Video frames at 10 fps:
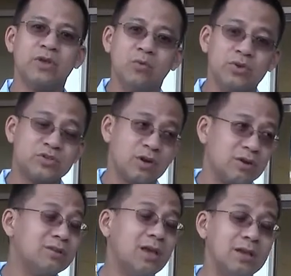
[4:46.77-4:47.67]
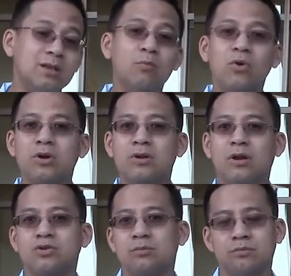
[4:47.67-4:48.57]
We started gaining more
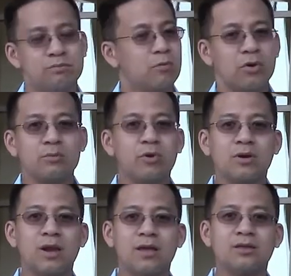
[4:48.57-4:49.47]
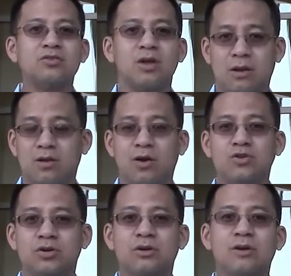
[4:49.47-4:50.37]
and more clients,
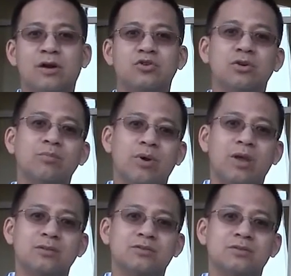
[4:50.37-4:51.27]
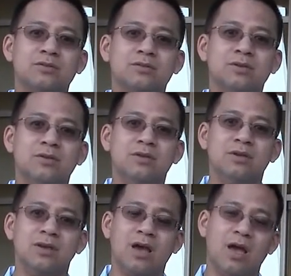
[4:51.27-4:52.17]
larger and larger brands.
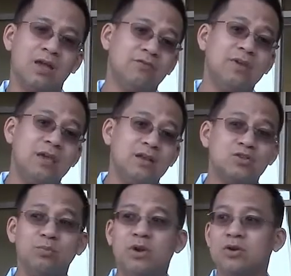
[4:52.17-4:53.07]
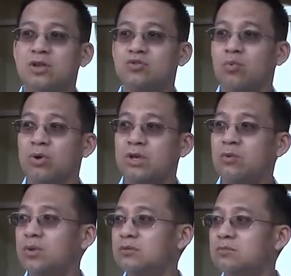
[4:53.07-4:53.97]
I have gained experience working
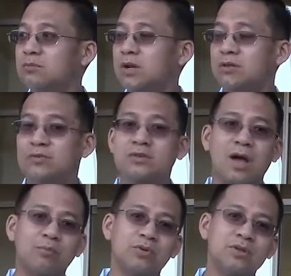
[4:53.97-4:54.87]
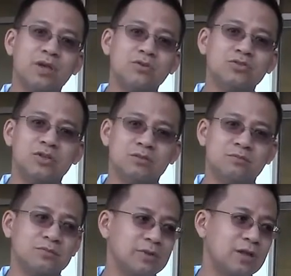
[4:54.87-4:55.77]
with many of the top hotels in
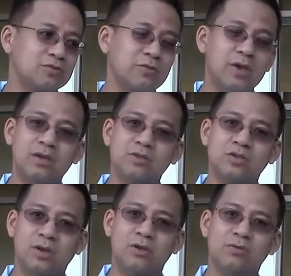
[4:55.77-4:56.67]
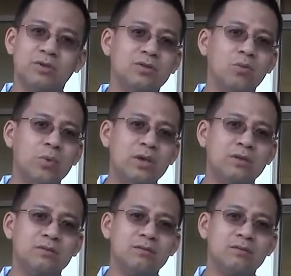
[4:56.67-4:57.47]
Las Vegas, including the Wynn,